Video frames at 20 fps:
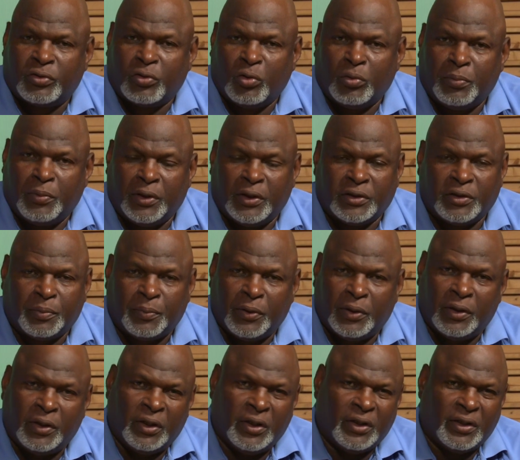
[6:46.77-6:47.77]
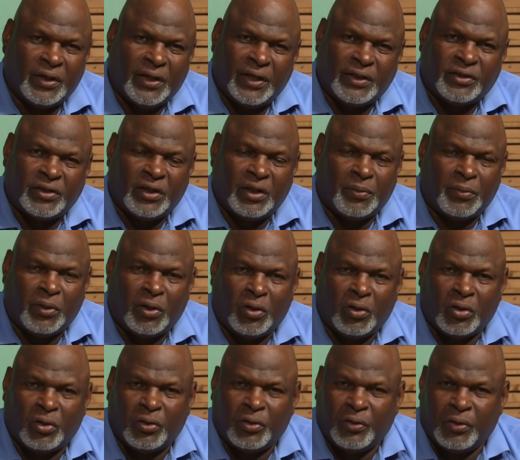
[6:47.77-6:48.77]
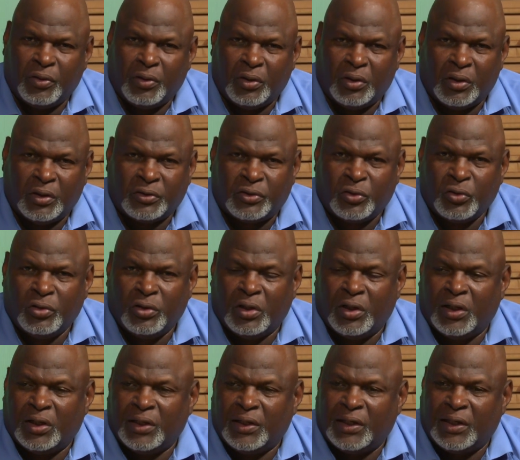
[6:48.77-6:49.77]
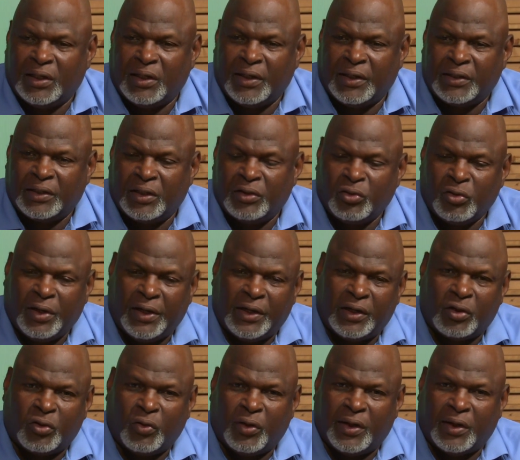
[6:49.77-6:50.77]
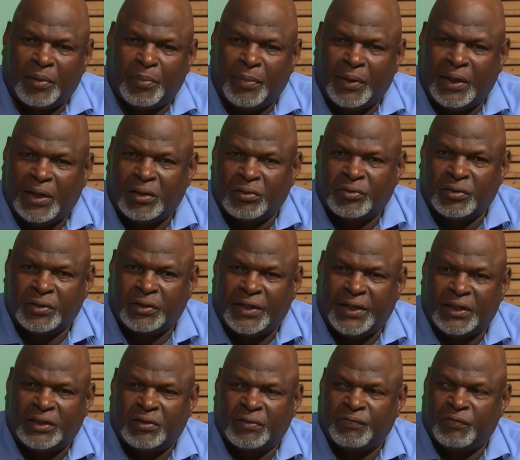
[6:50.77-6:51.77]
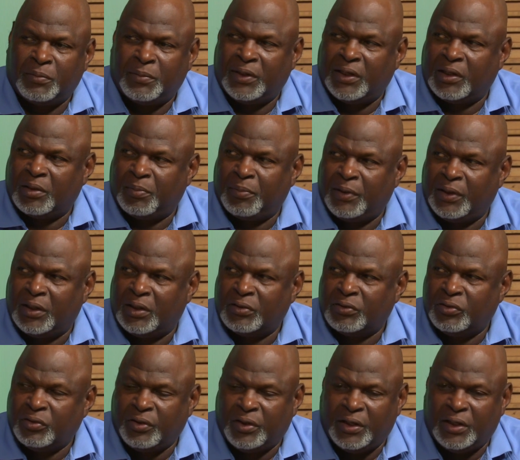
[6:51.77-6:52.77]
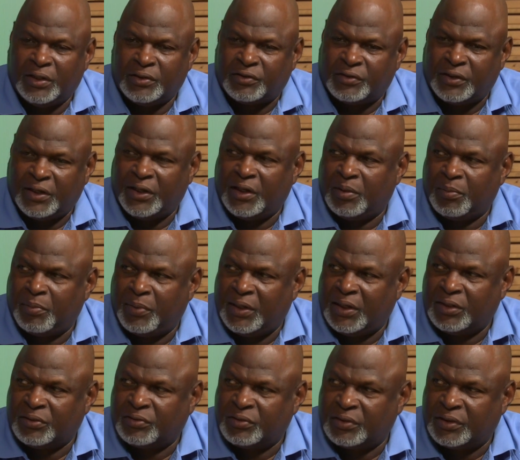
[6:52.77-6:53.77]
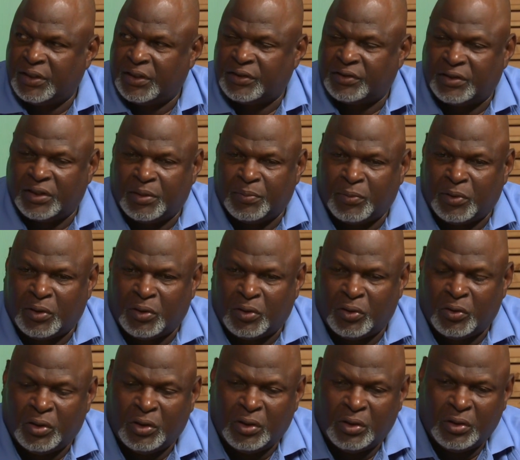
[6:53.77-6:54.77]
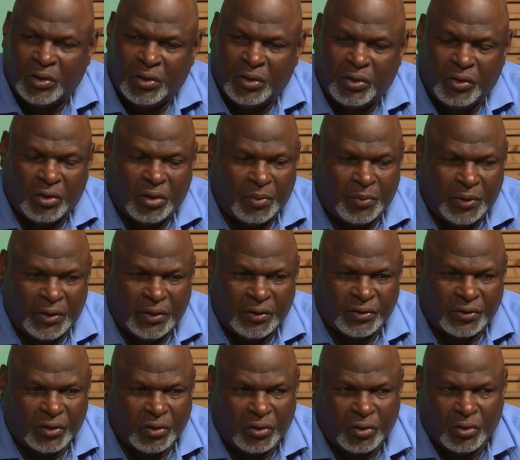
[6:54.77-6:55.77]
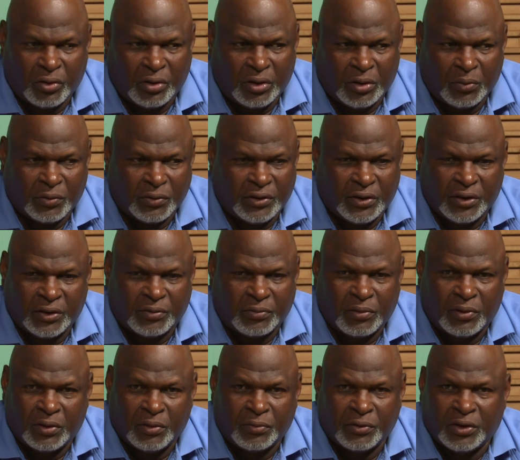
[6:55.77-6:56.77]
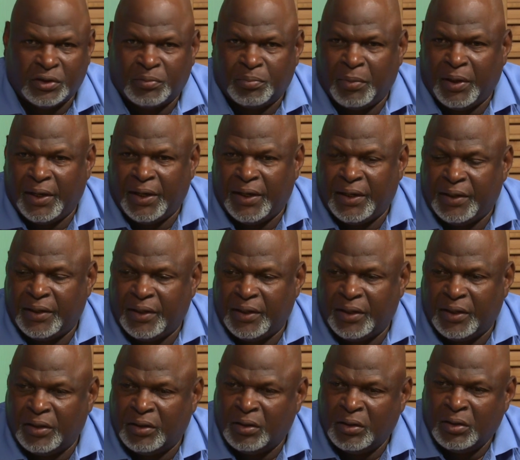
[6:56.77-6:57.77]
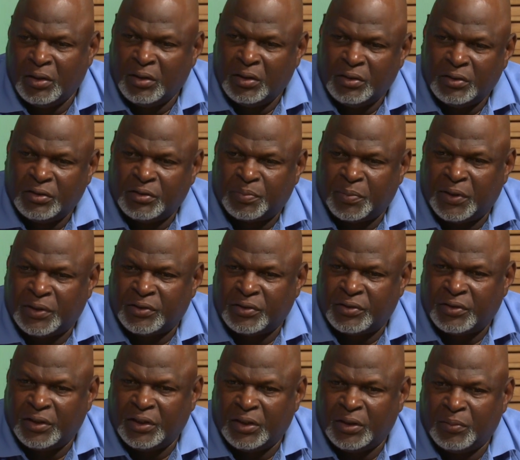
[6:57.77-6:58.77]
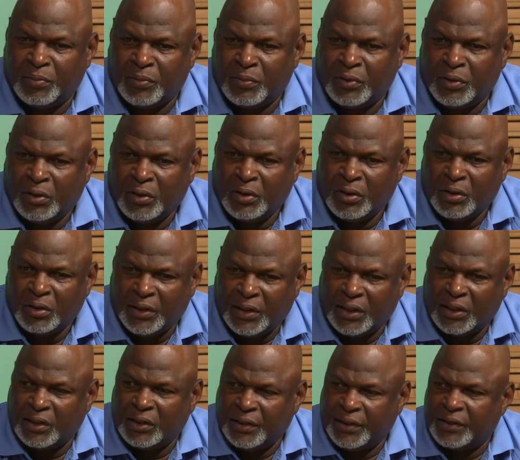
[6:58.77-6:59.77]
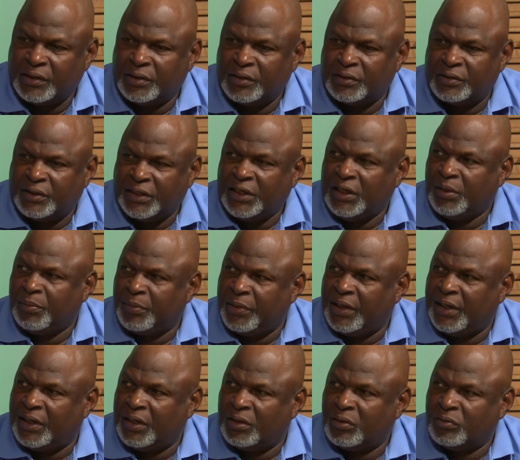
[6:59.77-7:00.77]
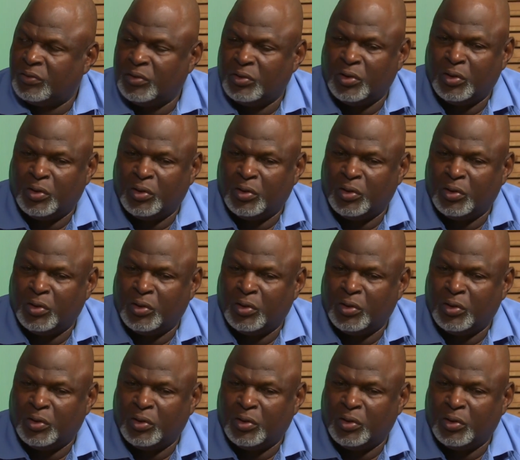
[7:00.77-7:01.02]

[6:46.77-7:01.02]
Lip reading: so much. But catching that ball on the 2 yard line like that, you got to go out of bounds and catch it from out of bounds. You can't stay in bounds and catch that ball. You know what I mean? So it was just bad that the special team kind of let the team down,